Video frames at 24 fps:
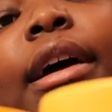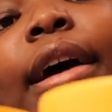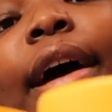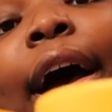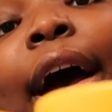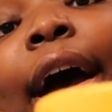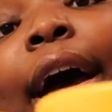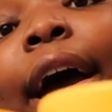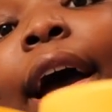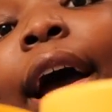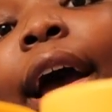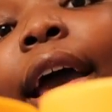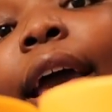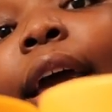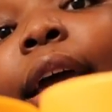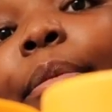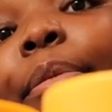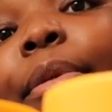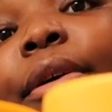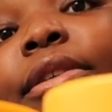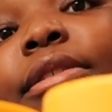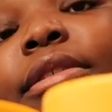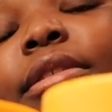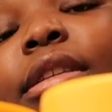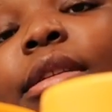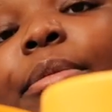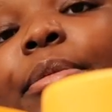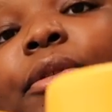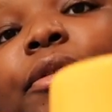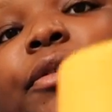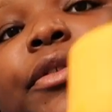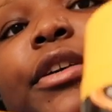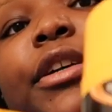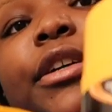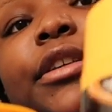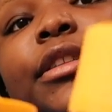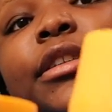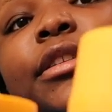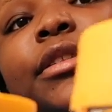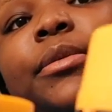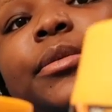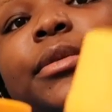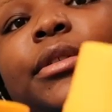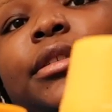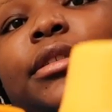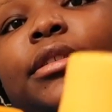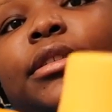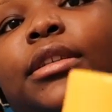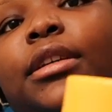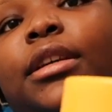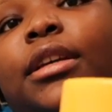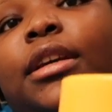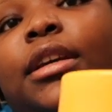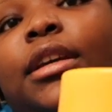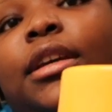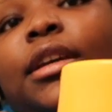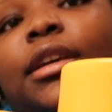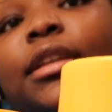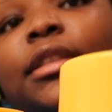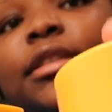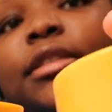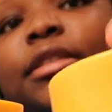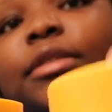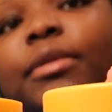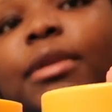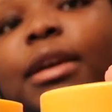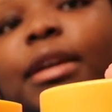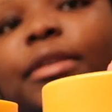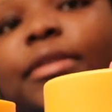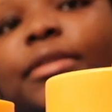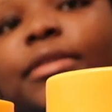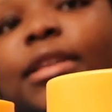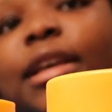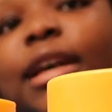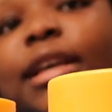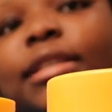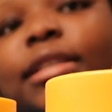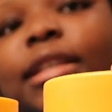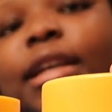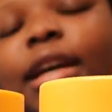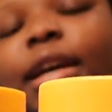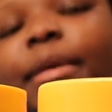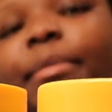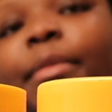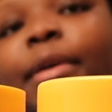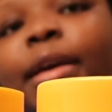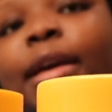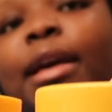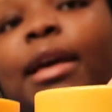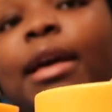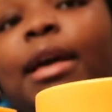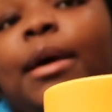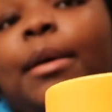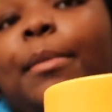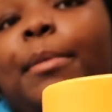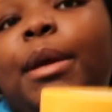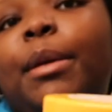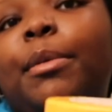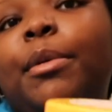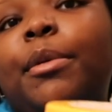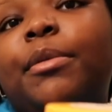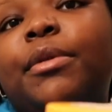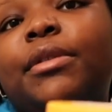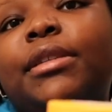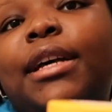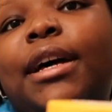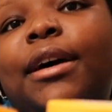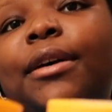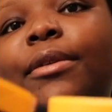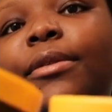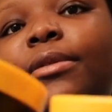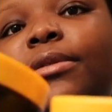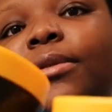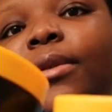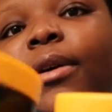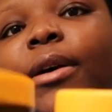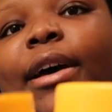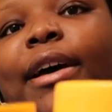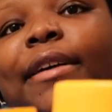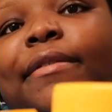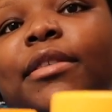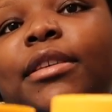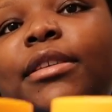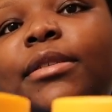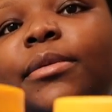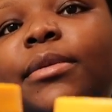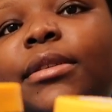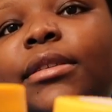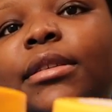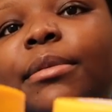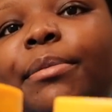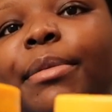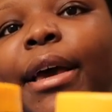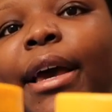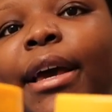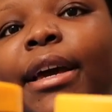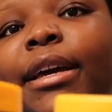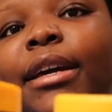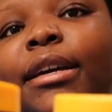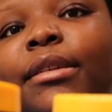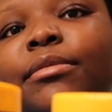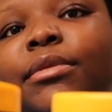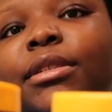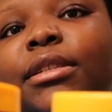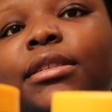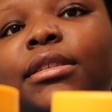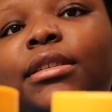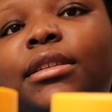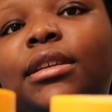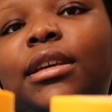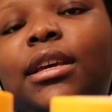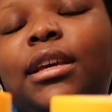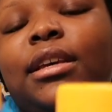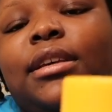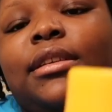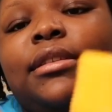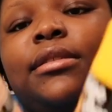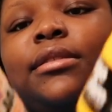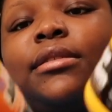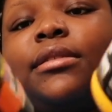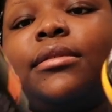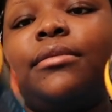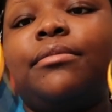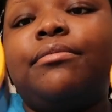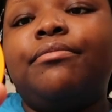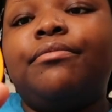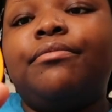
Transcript: I personally prefer this one. This is what I used last time, but I'm almost out, so I'll have this one as a backup just in case.